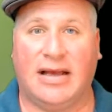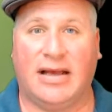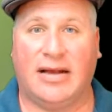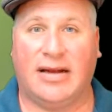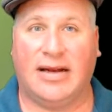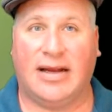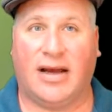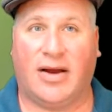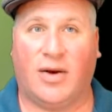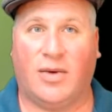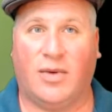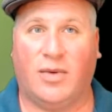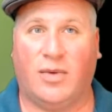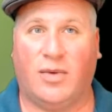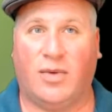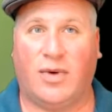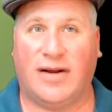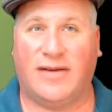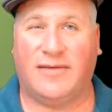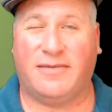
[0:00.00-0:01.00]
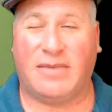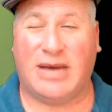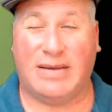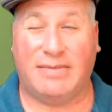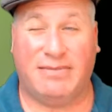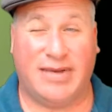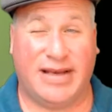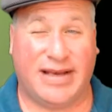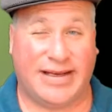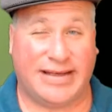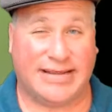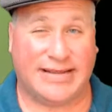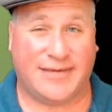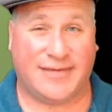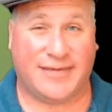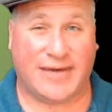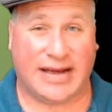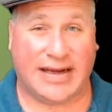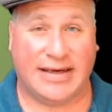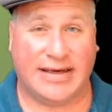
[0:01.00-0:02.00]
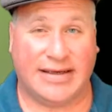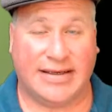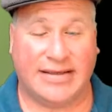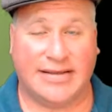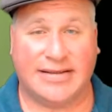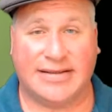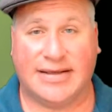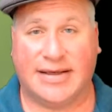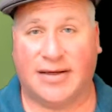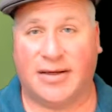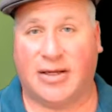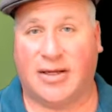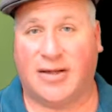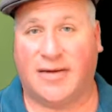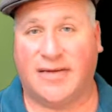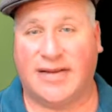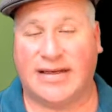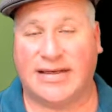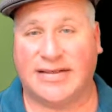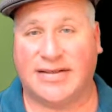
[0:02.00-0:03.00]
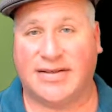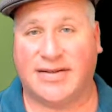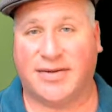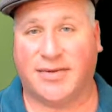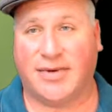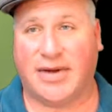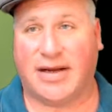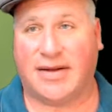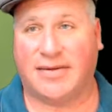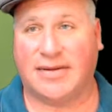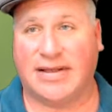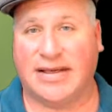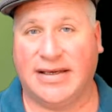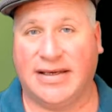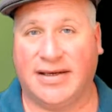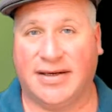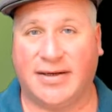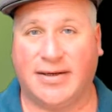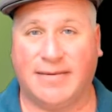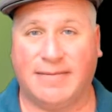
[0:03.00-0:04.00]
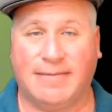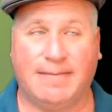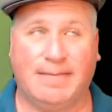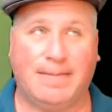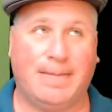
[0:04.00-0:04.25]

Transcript: Now, one of my biggest findings in all of this throughout the year